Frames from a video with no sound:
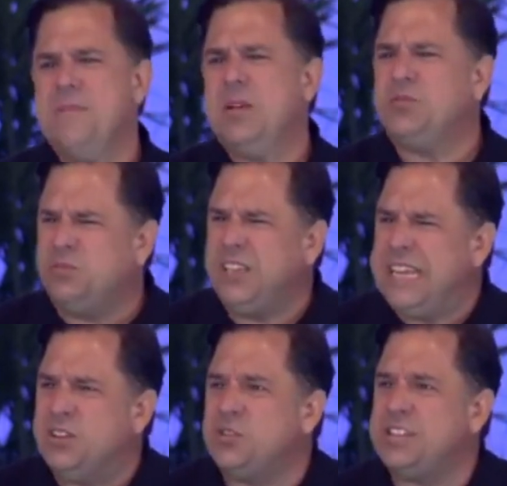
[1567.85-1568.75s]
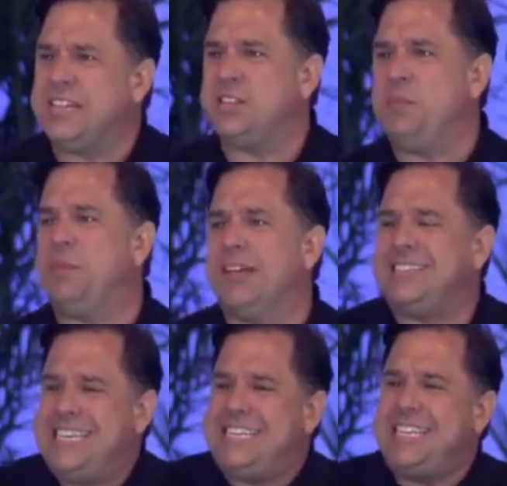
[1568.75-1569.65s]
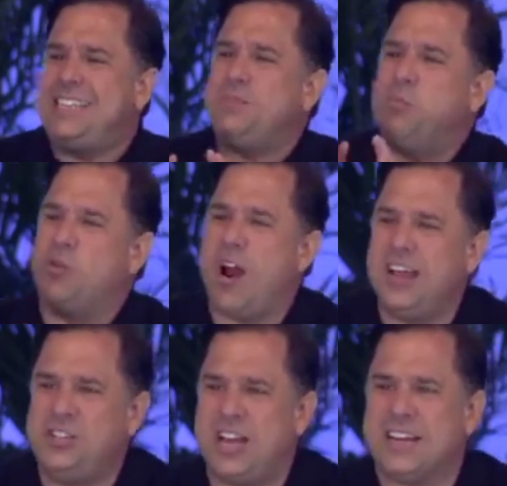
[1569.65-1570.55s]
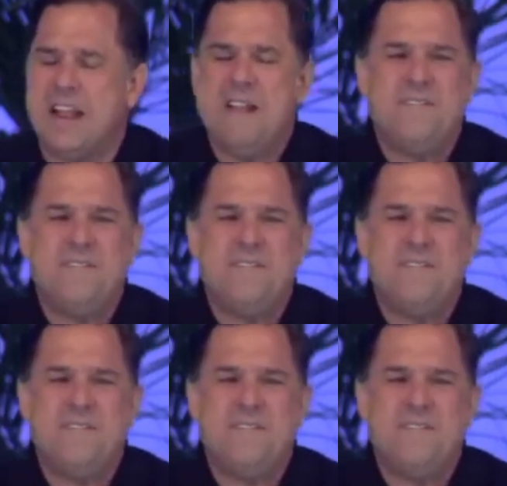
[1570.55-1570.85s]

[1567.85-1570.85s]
It was really interesting to me because he did this project